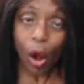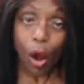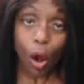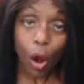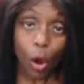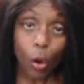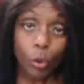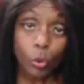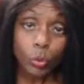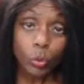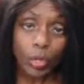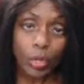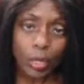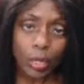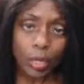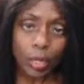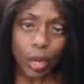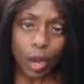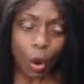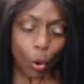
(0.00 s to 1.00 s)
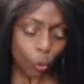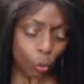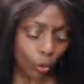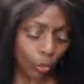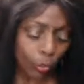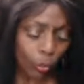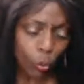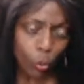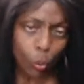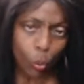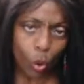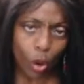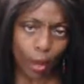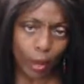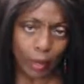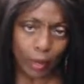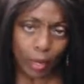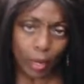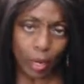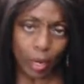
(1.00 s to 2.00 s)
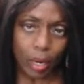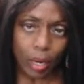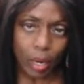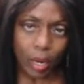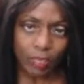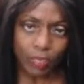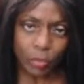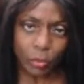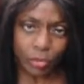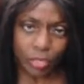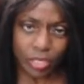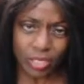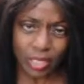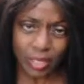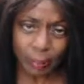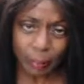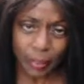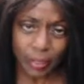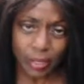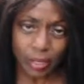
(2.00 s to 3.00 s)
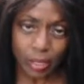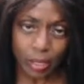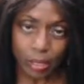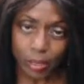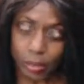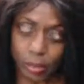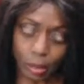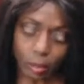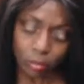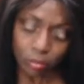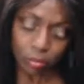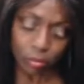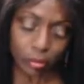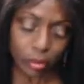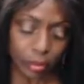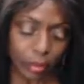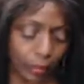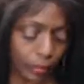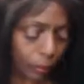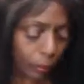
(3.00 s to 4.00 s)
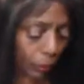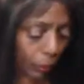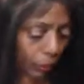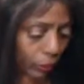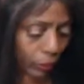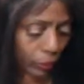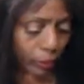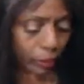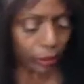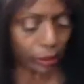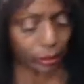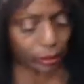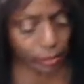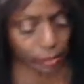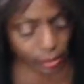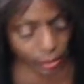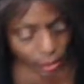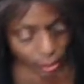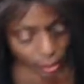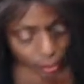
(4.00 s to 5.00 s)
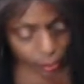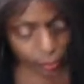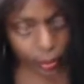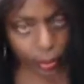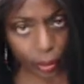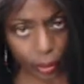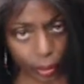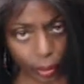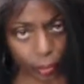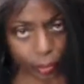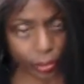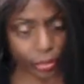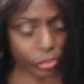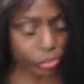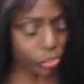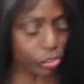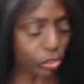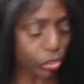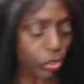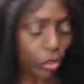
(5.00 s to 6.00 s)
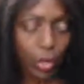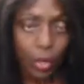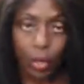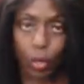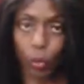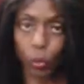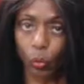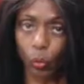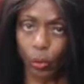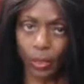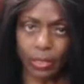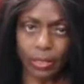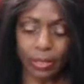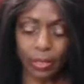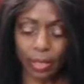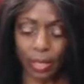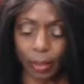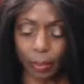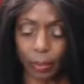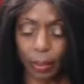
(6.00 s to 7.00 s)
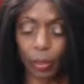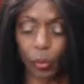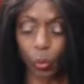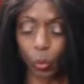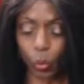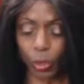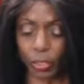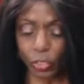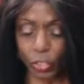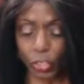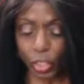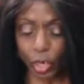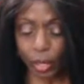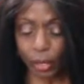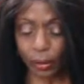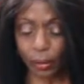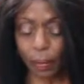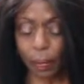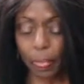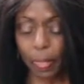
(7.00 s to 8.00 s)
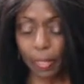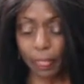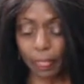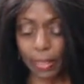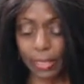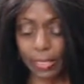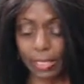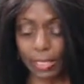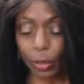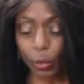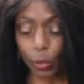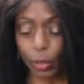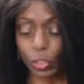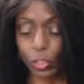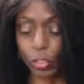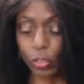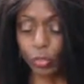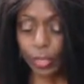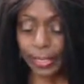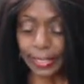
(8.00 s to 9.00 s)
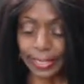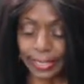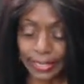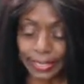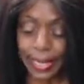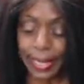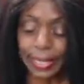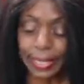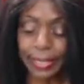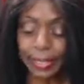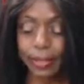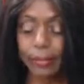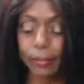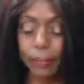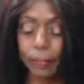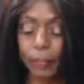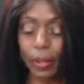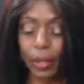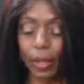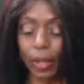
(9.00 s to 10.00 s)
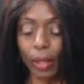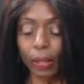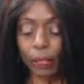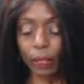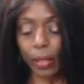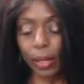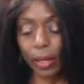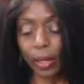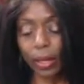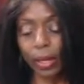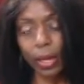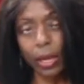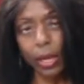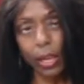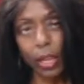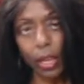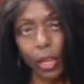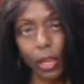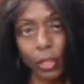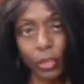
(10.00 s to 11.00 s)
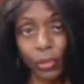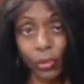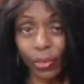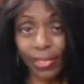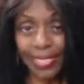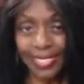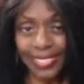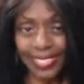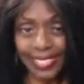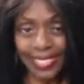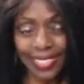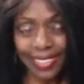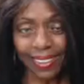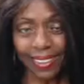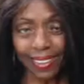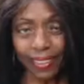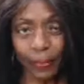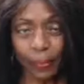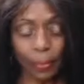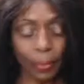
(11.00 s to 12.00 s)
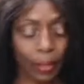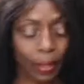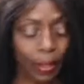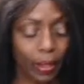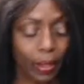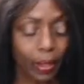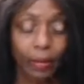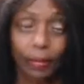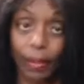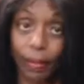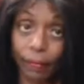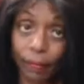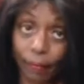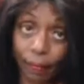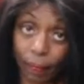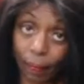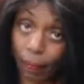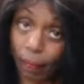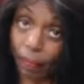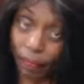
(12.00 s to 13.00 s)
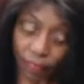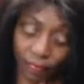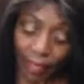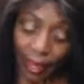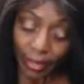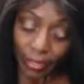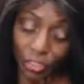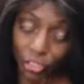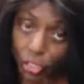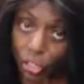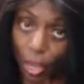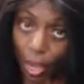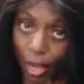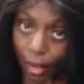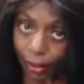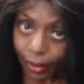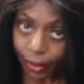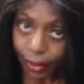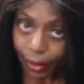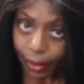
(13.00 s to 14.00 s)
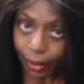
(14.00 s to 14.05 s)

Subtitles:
only with one of those segments. Don't say the marketing, the team, all this, just one segment, one chunk, and that's it. Once you dissect it, then you can see that that chunk